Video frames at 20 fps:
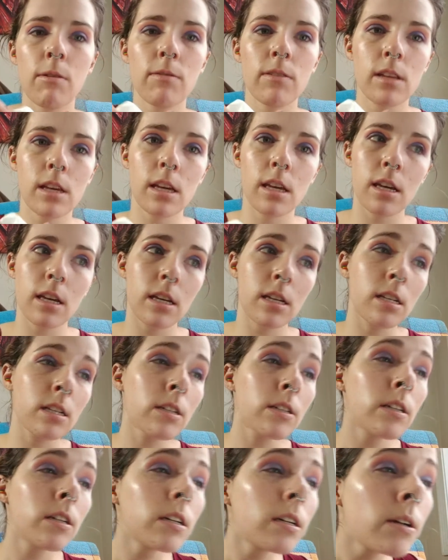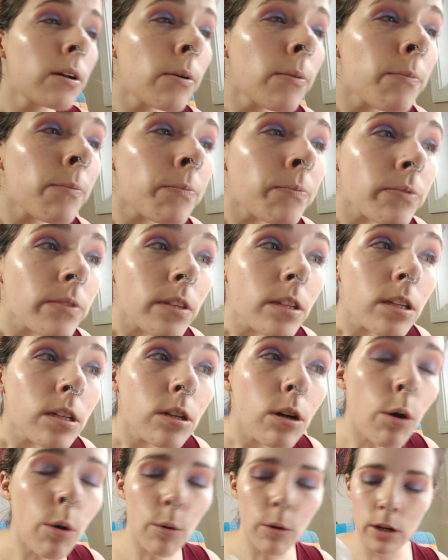of the
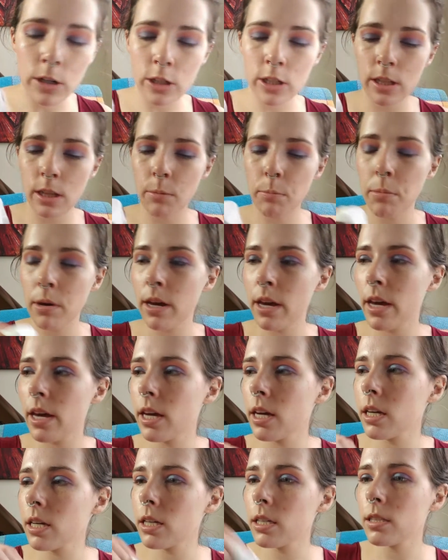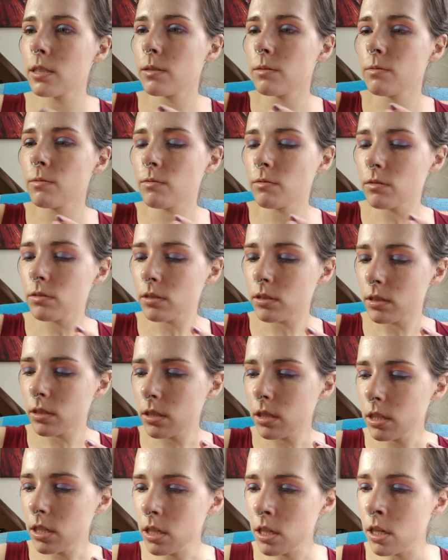orange and the pink
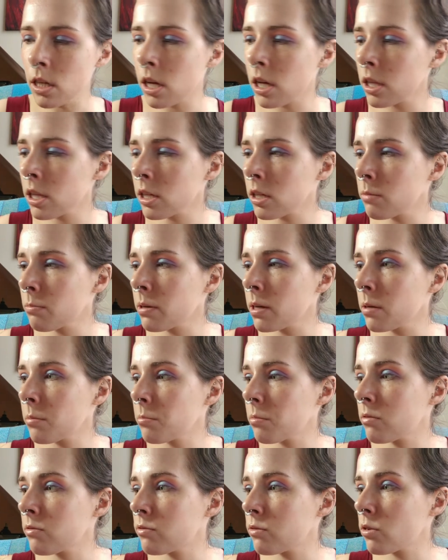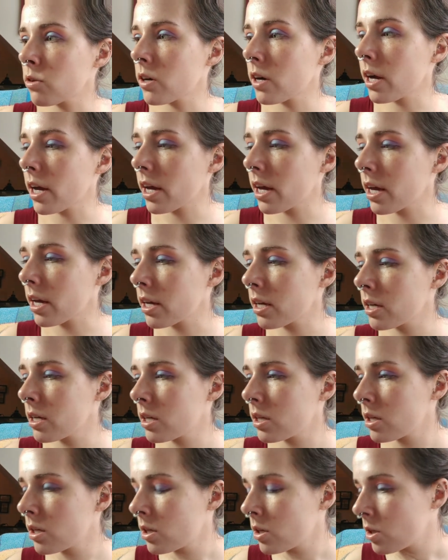a little bit before I
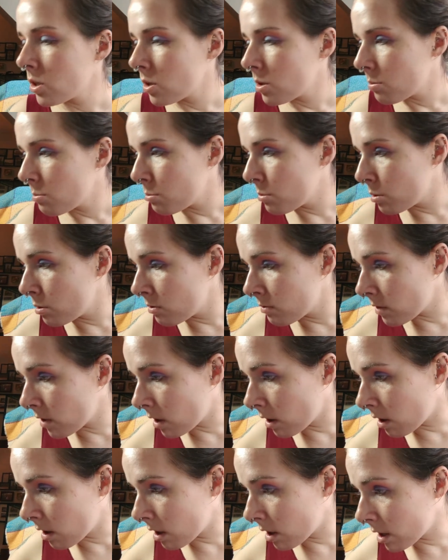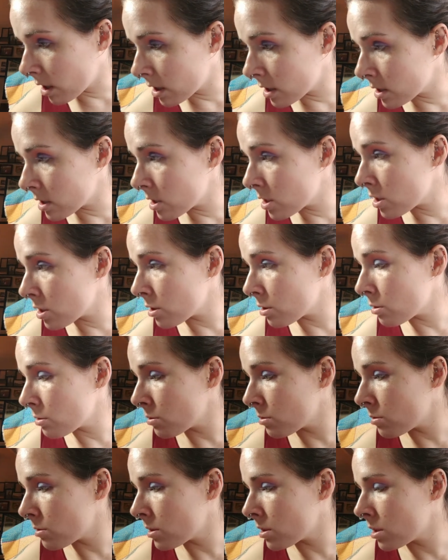move on
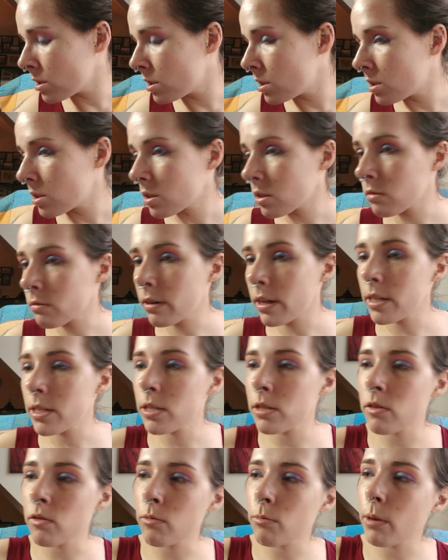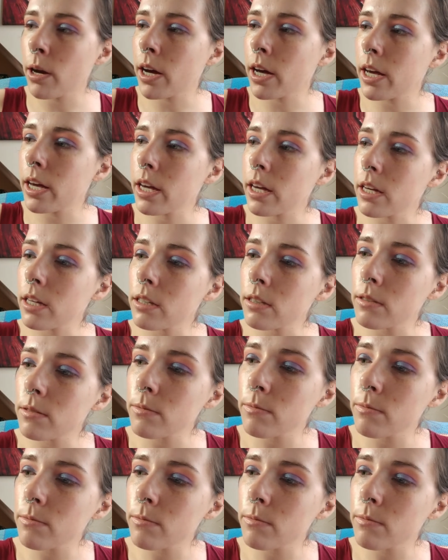to the rest of my